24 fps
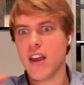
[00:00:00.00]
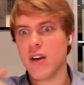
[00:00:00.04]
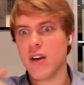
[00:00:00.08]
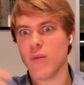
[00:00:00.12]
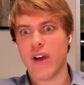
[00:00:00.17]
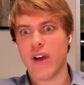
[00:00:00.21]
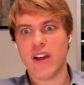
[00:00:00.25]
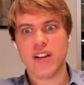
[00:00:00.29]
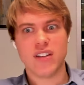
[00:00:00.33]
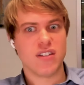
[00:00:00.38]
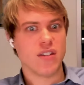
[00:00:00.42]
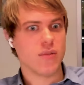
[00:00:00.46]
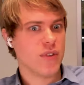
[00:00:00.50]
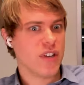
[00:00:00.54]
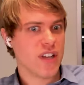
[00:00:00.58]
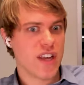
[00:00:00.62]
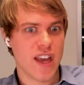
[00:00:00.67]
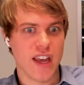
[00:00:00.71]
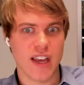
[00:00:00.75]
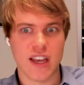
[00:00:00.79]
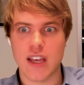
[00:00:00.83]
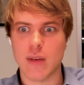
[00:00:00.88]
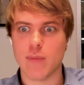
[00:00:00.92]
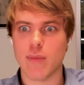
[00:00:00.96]
in ways that we
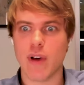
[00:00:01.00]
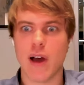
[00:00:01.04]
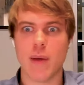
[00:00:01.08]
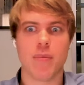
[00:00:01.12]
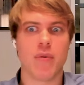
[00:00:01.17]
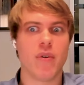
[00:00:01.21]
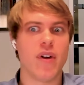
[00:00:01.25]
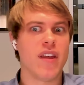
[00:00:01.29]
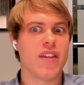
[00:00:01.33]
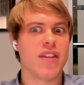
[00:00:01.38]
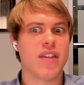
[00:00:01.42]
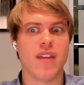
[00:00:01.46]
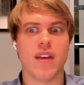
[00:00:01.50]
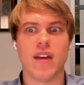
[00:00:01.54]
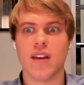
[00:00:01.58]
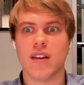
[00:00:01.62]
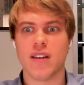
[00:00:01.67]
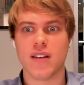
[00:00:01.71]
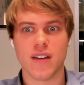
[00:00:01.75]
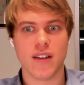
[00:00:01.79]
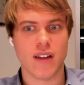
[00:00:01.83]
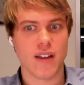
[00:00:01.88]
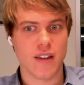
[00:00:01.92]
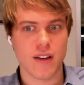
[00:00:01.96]
can't keep up with,
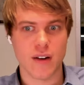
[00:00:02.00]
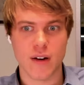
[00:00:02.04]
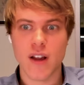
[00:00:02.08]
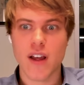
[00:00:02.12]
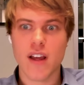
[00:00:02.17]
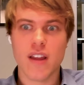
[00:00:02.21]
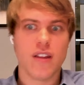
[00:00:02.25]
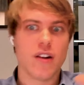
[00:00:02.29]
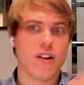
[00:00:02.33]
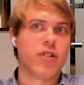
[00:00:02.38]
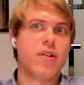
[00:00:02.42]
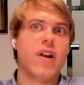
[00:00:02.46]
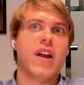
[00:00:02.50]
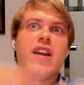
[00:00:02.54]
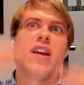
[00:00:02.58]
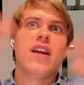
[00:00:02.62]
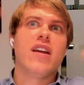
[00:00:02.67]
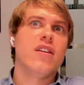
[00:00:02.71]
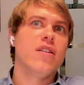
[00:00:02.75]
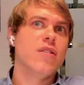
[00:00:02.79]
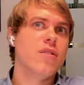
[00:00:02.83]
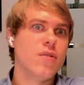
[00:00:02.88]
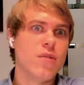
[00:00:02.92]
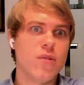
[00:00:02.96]
and uh, they're they're creating
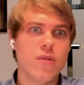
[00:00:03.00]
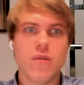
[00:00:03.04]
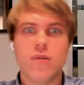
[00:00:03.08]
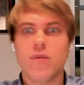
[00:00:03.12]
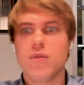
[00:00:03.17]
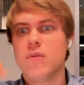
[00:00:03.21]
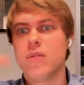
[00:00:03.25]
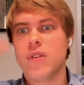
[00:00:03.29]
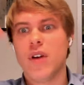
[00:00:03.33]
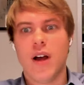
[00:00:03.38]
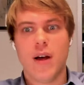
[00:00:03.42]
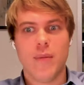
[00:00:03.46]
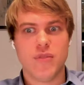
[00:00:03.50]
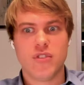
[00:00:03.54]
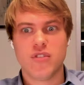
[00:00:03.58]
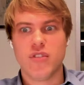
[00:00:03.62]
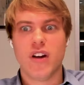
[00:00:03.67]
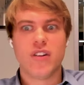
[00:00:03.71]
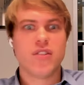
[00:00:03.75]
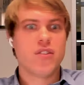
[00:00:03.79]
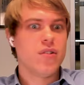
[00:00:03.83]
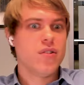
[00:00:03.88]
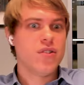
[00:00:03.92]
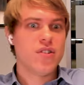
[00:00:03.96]
new um,
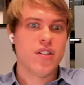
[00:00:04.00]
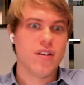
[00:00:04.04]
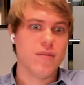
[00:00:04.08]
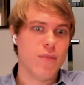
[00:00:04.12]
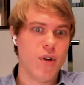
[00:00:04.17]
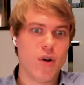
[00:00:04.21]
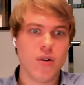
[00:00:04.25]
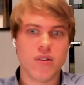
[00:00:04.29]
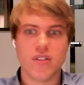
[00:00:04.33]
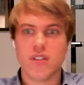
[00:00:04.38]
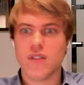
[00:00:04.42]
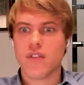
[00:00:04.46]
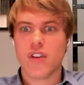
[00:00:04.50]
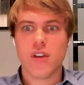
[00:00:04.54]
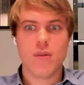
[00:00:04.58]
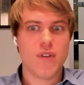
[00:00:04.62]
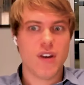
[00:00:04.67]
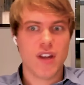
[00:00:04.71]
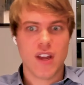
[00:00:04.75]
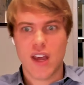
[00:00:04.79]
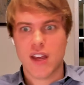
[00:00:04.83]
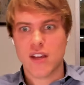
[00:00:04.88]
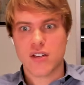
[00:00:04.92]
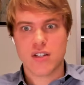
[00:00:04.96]
structures and modes of
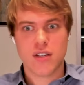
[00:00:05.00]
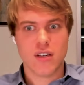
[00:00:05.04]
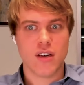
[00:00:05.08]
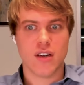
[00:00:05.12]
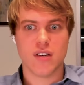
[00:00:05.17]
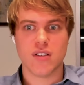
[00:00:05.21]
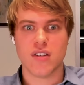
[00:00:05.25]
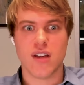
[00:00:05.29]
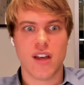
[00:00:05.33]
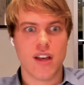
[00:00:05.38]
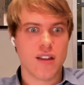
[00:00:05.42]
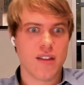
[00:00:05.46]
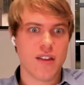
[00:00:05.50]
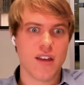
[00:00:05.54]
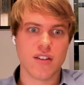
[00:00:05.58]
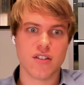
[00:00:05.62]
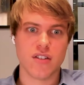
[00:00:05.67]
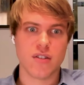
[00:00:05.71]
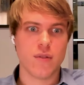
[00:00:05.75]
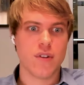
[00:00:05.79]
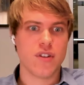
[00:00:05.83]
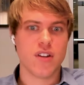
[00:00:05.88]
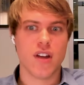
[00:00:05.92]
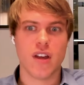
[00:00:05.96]
communication and saying things
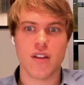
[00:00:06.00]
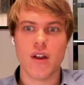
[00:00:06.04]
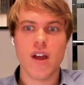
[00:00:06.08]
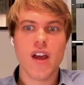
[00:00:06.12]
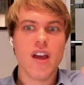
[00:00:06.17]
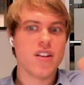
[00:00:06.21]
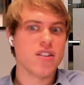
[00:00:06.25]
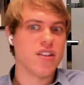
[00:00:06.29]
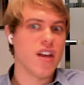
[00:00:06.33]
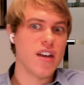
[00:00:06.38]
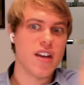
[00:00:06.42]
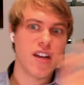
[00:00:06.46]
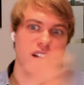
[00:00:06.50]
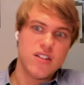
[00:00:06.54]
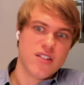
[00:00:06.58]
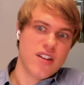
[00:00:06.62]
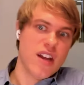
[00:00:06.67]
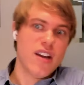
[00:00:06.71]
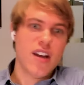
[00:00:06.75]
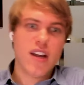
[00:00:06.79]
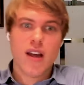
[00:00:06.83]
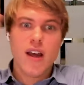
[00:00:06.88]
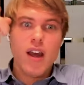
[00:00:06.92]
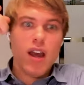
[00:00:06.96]
to each other, sending
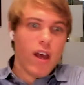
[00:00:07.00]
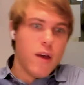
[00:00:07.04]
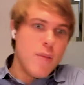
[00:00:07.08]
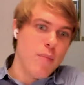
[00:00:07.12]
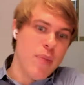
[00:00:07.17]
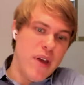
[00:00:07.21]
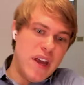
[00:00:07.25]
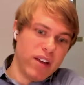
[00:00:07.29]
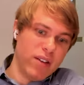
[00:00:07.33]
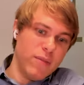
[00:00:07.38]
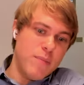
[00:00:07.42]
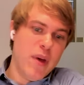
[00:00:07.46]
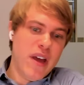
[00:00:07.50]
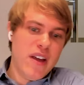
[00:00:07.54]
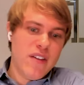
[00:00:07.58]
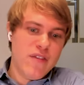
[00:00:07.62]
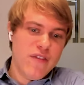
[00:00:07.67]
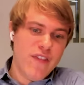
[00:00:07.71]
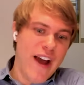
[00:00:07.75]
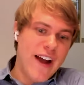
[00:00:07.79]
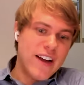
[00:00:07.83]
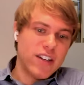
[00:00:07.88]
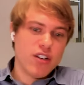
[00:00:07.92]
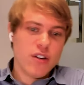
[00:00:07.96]
sending big big
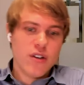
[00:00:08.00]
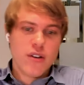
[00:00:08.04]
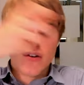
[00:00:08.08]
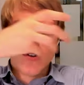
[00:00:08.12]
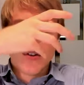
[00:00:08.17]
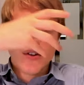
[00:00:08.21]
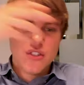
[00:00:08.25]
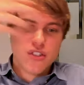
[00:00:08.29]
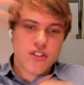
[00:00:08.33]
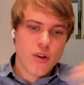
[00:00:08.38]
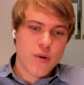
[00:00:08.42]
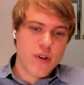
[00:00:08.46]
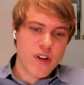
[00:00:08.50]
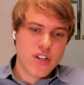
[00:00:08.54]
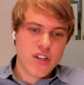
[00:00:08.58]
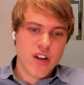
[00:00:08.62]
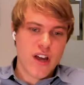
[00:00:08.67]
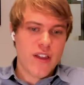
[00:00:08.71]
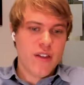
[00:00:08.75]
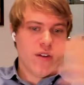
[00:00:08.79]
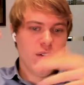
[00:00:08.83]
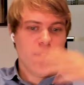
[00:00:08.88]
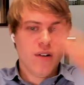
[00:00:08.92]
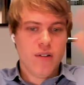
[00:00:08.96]
vectors to each
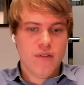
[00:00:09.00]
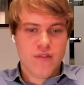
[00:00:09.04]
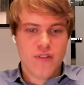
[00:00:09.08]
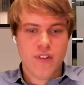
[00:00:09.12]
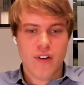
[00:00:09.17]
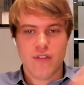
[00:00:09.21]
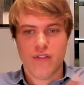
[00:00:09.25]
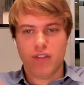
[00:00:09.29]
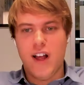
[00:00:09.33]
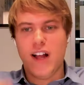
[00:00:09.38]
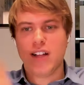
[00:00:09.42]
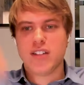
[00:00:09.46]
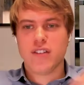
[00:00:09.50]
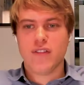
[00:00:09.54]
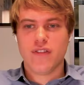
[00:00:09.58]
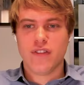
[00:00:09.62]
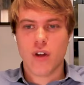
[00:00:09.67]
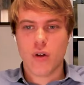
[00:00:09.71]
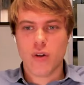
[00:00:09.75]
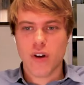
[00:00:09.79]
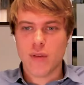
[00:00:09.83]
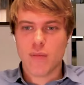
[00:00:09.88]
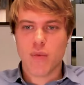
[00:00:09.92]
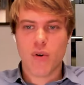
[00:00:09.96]
other of, of lots of
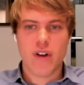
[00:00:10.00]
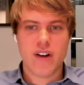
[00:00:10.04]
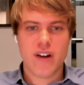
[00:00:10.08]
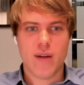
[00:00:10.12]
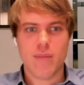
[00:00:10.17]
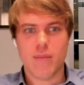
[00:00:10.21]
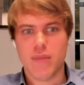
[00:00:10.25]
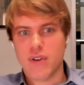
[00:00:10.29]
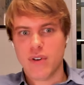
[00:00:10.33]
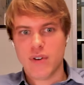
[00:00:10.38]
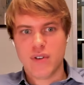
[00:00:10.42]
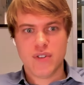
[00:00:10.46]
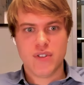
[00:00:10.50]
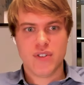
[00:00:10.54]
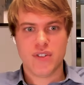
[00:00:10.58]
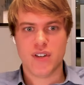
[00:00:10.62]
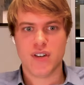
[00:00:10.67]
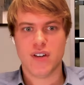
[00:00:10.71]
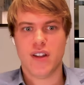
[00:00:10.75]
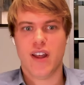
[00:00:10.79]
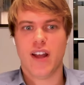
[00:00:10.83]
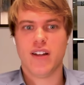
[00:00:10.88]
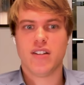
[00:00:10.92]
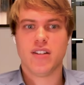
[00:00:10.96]
floating point numbers,
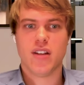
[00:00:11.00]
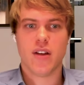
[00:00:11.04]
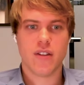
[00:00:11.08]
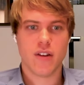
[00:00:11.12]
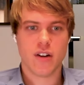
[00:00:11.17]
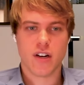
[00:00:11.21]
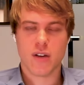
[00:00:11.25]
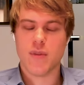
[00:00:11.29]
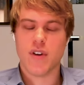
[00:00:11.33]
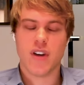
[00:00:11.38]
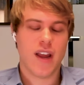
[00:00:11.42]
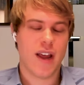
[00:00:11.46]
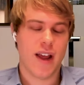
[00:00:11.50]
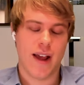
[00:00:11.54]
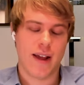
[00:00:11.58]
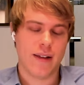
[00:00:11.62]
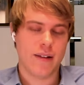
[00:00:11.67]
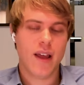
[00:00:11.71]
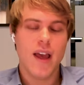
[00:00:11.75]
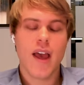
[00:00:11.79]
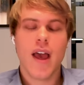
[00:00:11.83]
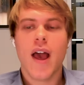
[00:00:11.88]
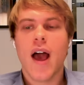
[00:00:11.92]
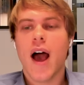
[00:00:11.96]
and that's how they're communicating. I,
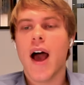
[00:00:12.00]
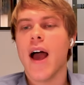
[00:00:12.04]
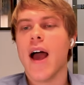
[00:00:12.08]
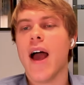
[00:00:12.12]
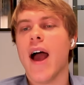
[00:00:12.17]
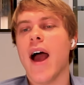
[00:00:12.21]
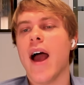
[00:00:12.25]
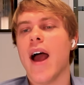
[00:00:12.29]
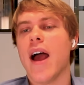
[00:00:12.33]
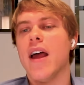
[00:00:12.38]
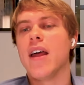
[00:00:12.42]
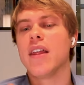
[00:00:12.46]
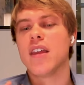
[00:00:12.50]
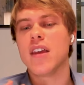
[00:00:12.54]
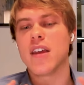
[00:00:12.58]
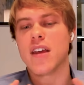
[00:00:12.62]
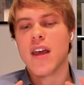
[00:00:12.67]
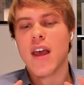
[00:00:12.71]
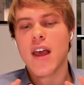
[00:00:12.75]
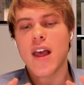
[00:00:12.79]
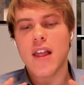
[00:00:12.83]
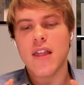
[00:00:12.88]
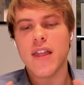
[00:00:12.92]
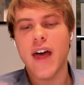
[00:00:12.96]
I, I think
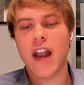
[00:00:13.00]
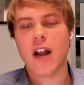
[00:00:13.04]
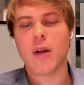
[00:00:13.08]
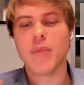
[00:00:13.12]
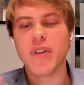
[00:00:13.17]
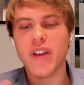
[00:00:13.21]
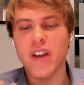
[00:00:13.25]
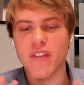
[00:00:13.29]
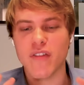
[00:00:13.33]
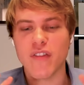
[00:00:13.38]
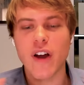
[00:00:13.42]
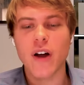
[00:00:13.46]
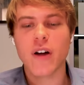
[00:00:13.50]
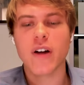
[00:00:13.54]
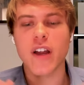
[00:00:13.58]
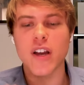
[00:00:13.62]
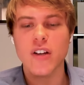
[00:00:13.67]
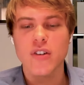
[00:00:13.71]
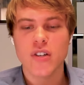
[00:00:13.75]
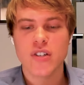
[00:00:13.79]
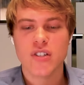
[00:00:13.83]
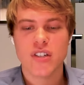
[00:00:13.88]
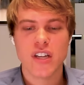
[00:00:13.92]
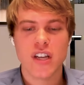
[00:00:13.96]
that'll be a very
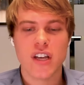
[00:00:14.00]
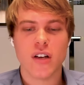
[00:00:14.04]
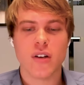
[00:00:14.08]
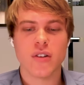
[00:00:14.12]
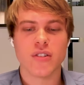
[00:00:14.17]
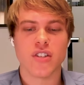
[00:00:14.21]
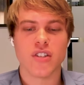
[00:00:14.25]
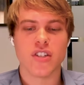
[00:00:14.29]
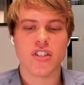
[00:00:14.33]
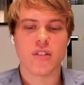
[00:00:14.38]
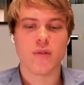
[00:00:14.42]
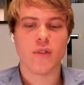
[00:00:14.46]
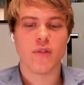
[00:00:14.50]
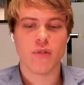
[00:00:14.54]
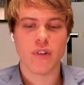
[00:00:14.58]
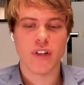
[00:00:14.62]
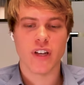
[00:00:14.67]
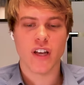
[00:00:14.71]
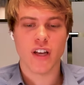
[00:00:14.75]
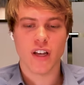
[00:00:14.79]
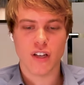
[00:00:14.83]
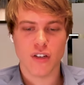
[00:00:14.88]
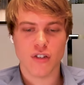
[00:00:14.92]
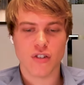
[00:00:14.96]
interesting ecosystem if we
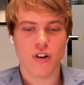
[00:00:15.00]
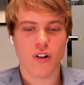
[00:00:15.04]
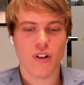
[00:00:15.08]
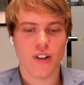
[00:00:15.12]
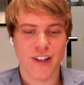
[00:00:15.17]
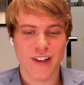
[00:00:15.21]
can control